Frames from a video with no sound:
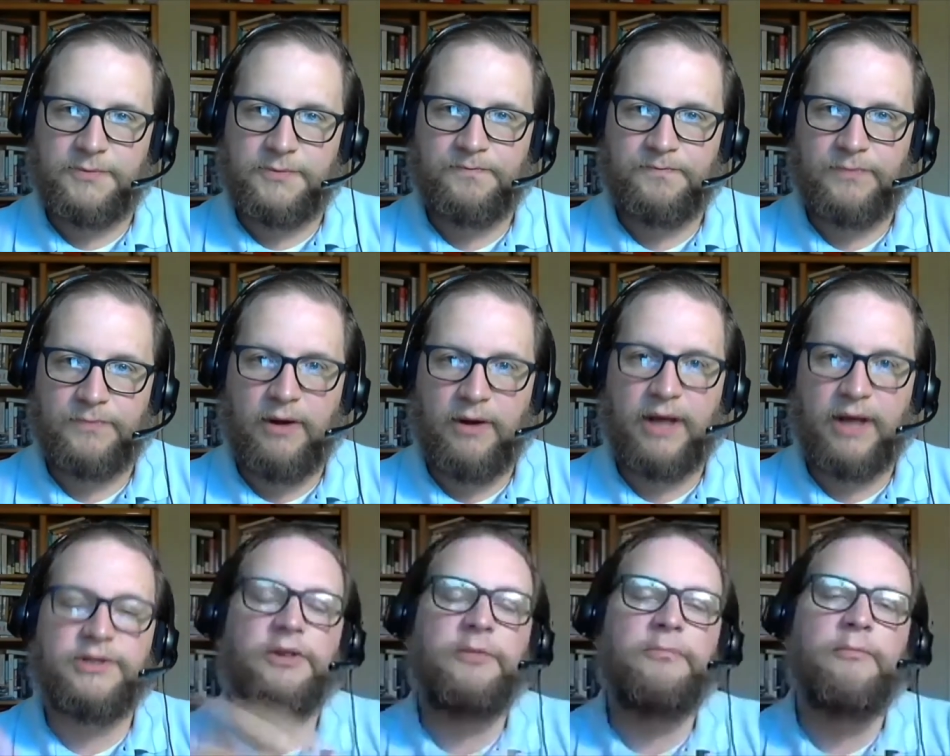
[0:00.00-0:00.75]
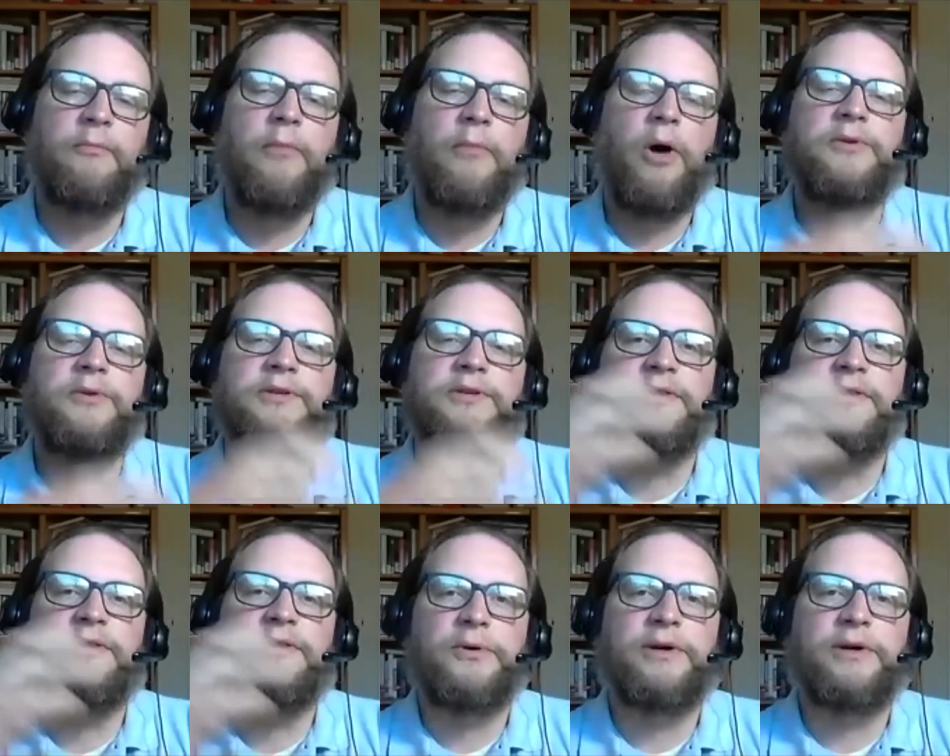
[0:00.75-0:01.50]
Okay, so most of
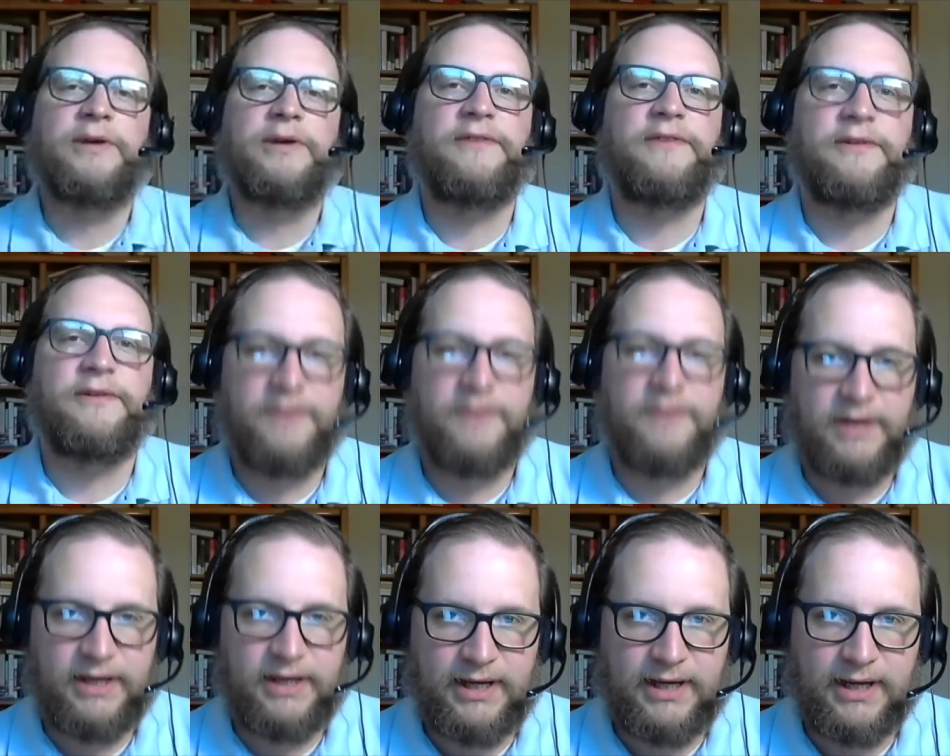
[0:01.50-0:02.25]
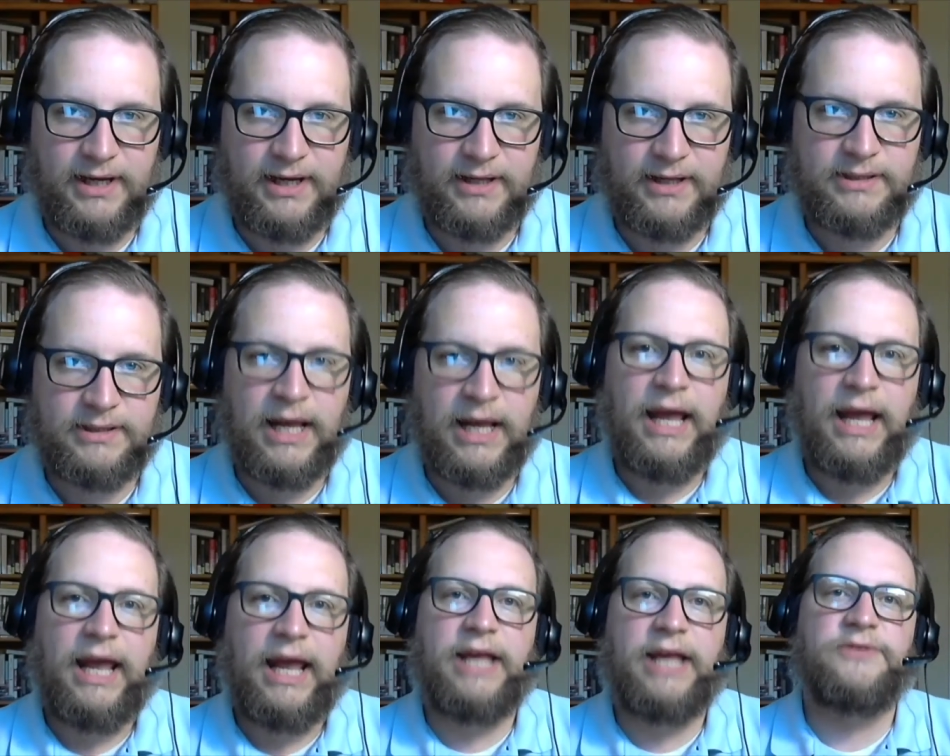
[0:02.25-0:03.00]
the book of Leviticus
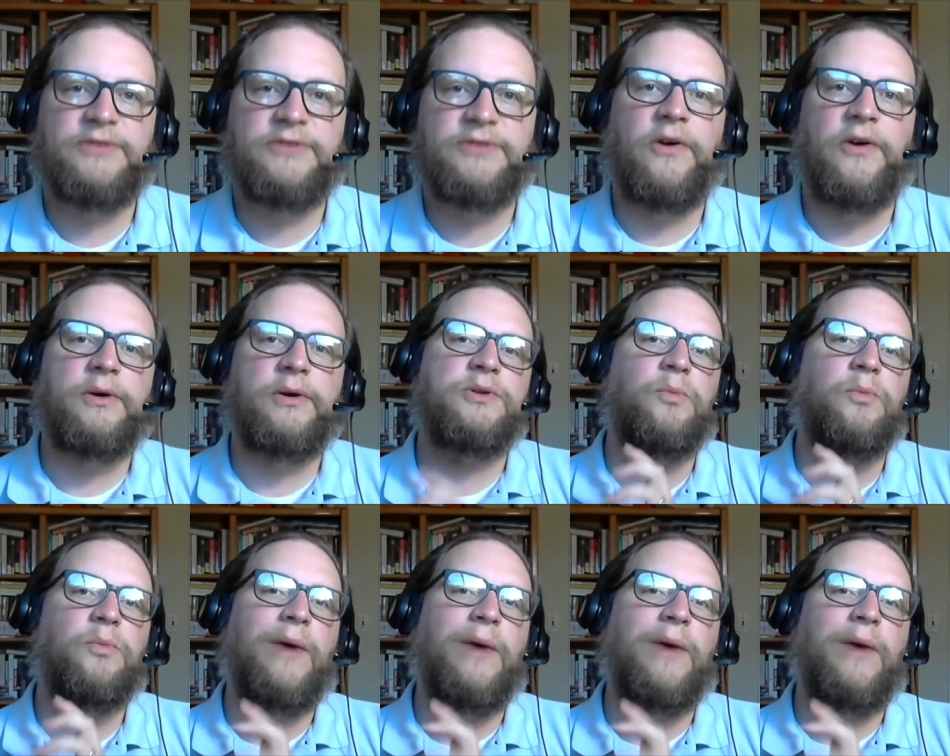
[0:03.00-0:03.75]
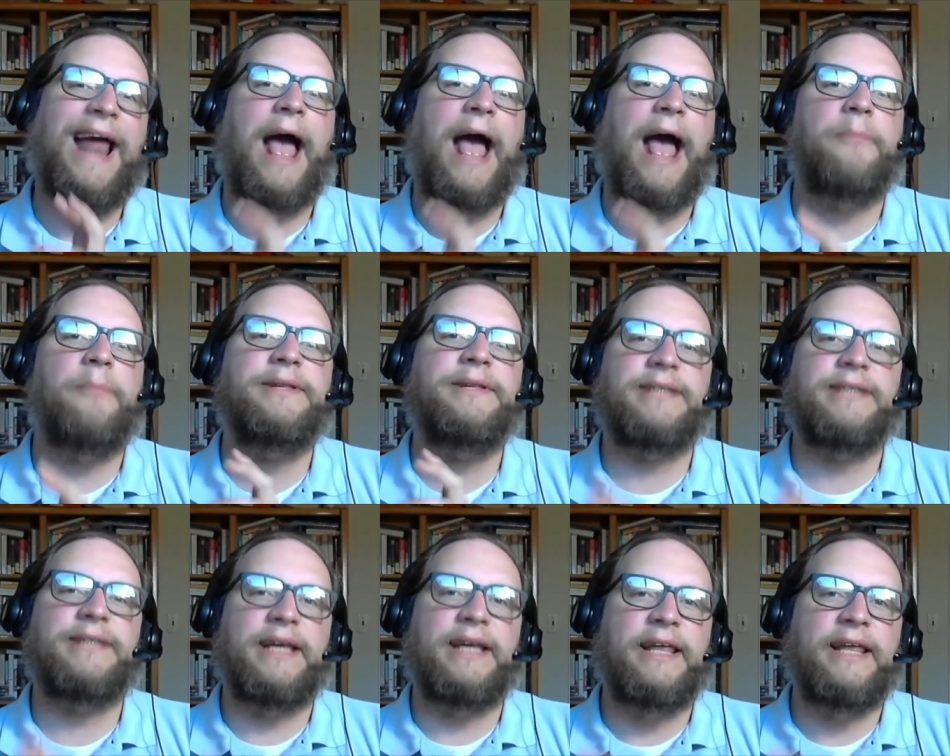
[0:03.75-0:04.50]
is focused on what happens
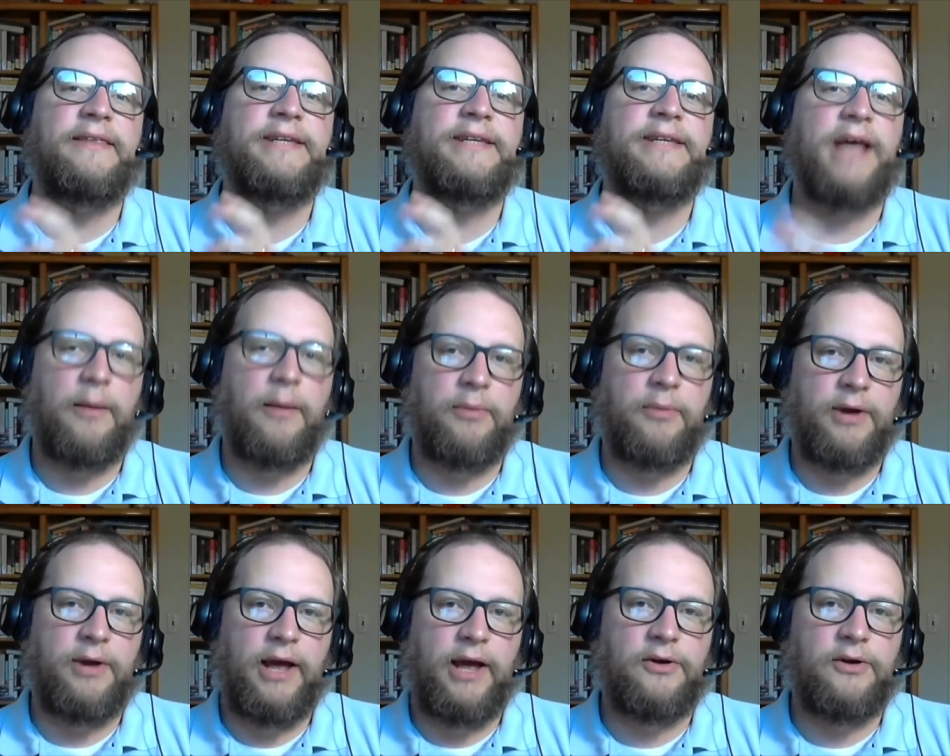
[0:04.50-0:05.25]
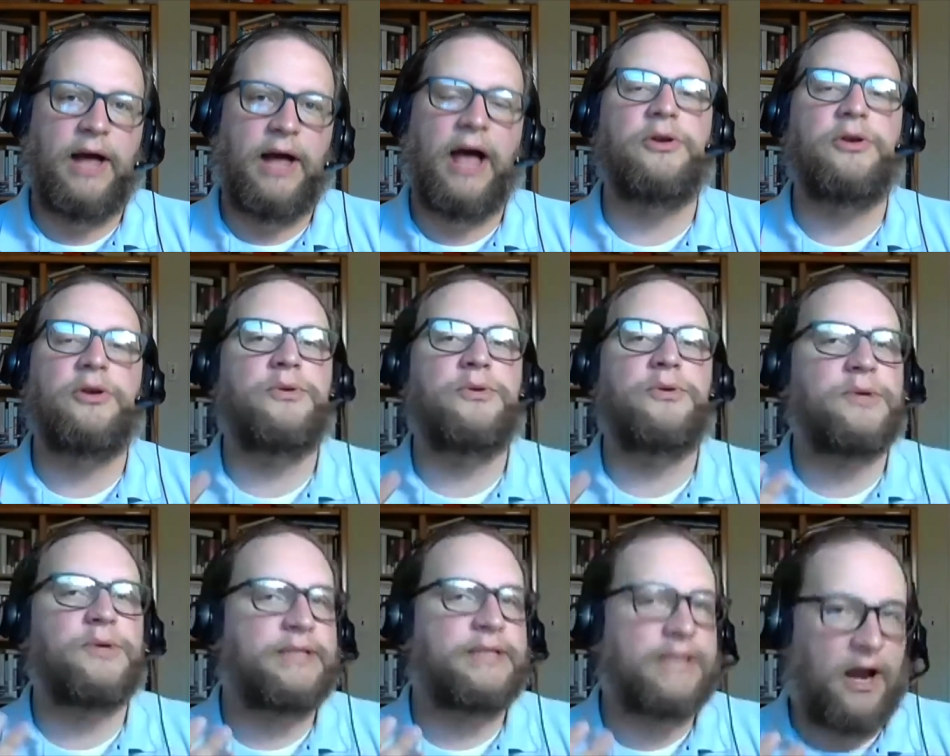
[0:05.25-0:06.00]
in the tabernacle. How do you do
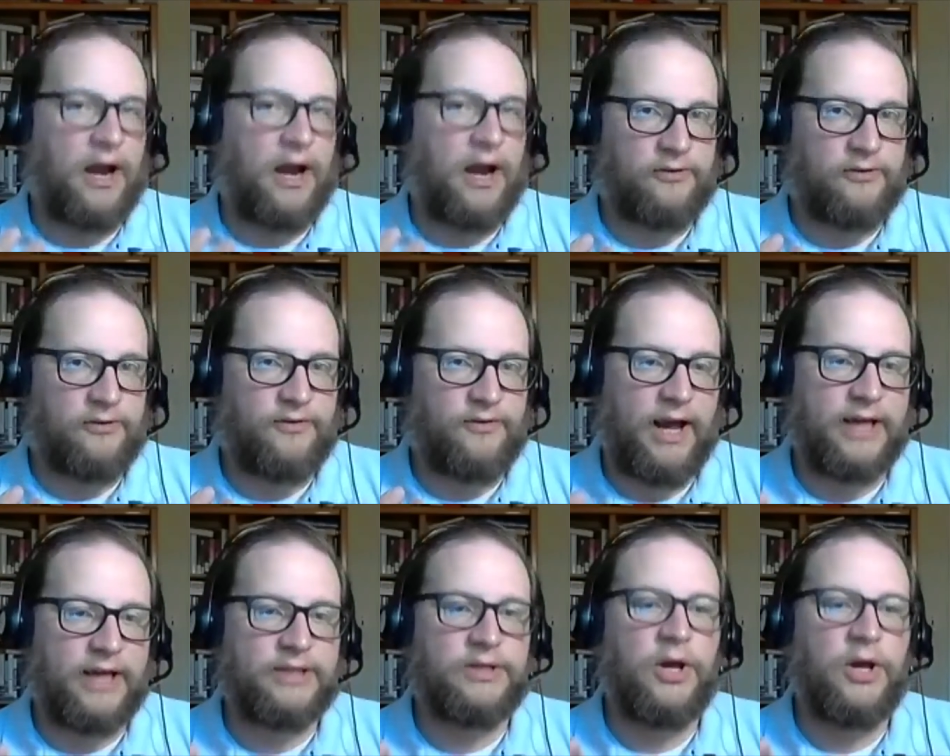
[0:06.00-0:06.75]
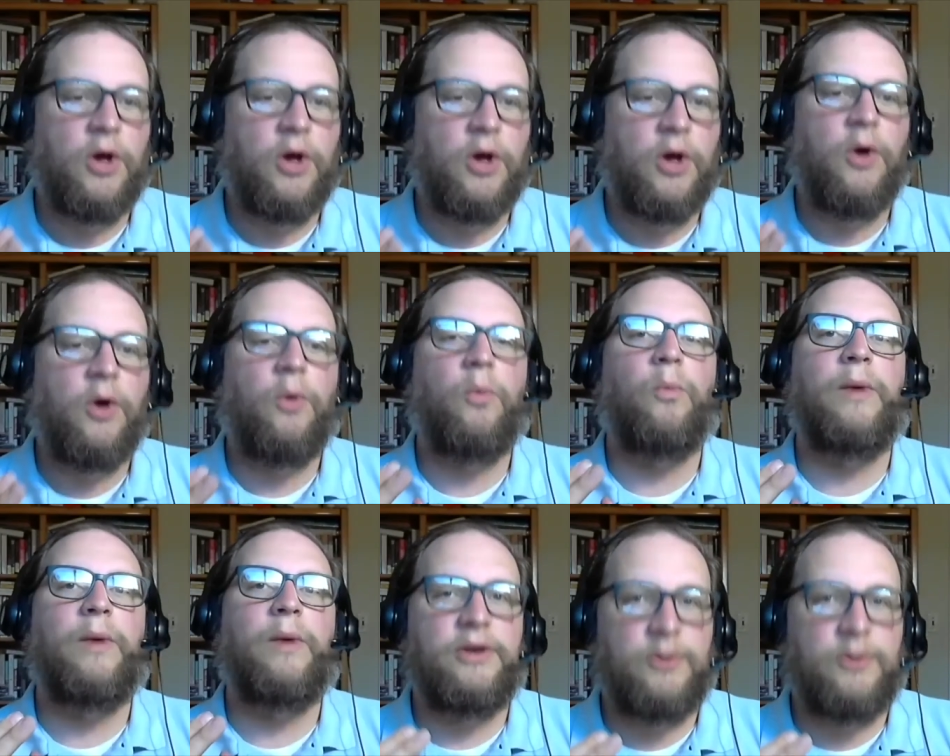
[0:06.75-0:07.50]
a sacrifice? When
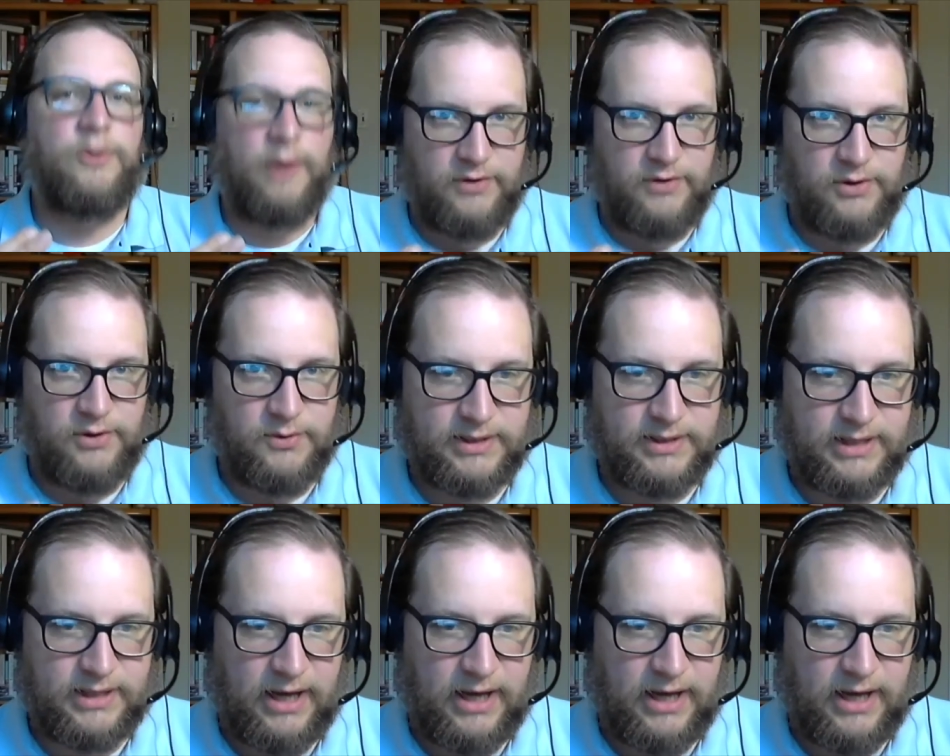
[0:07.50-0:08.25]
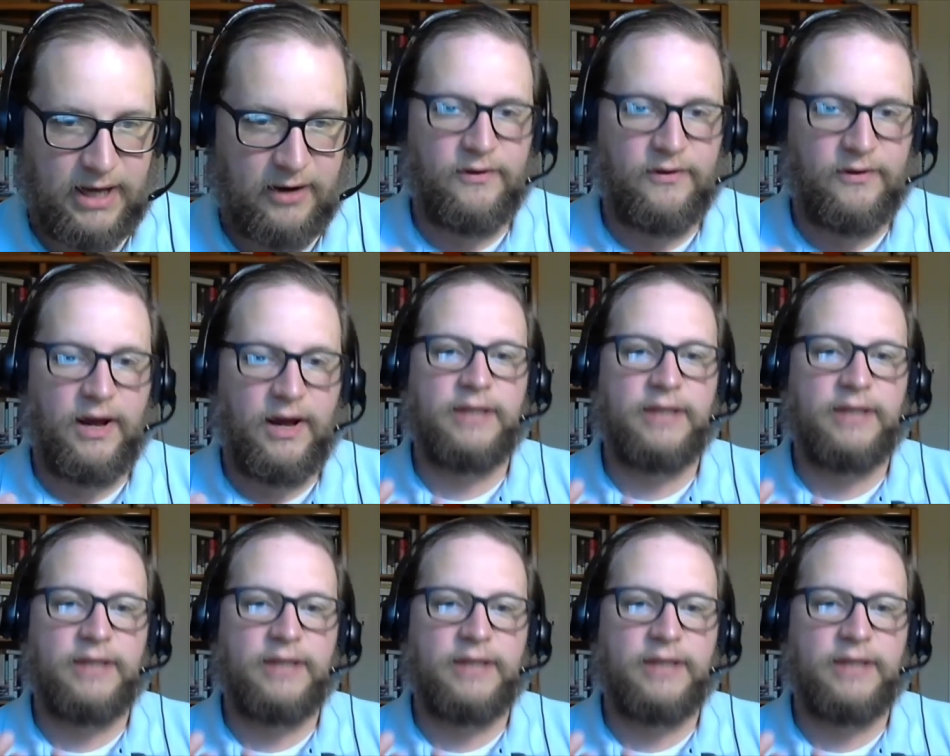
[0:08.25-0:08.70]
do you have to do a sacrifice?